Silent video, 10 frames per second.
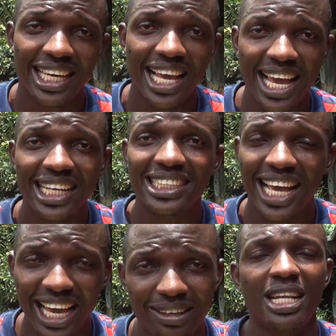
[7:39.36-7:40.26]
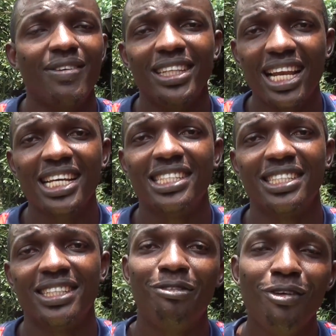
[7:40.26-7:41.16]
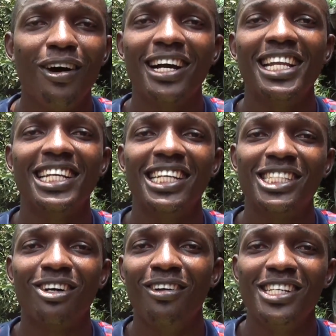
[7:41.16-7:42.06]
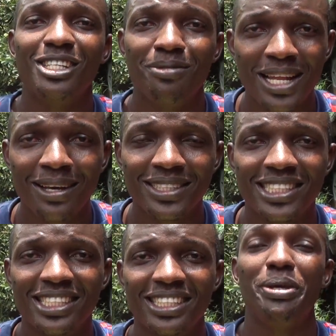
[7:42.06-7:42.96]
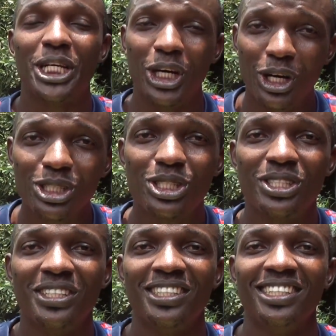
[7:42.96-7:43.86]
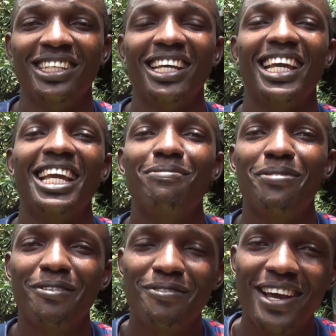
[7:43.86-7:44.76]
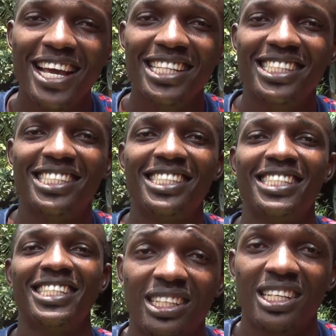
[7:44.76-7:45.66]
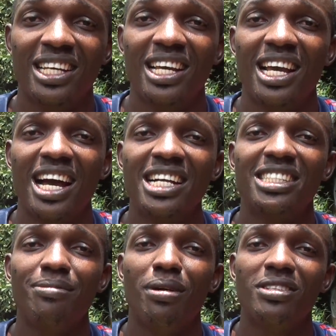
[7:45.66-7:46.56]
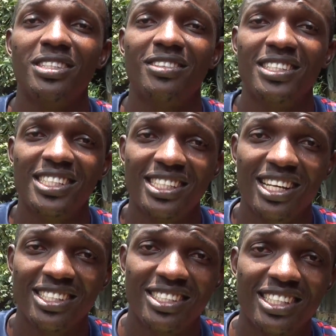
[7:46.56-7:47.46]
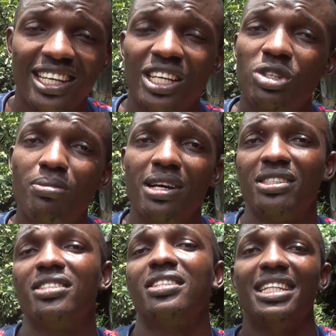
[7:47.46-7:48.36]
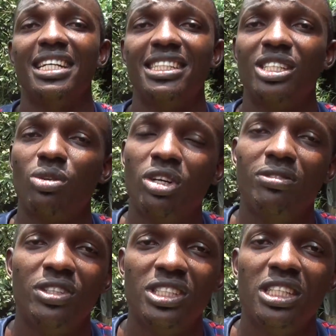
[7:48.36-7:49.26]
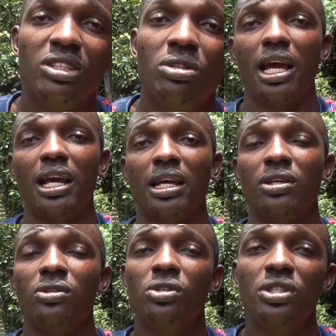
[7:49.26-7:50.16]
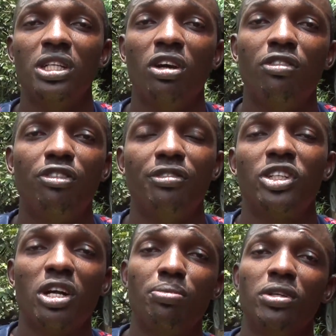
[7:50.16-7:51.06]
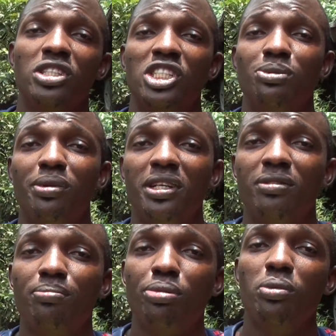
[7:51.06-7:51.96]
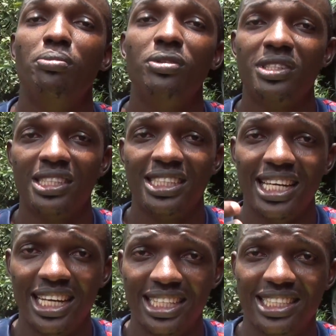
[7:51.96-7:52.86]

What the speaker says: anytime. Nevertheless, full organic is always the best because it prevents antibiotic resistance in humans. That is one of the reasons using of natural products is being promoted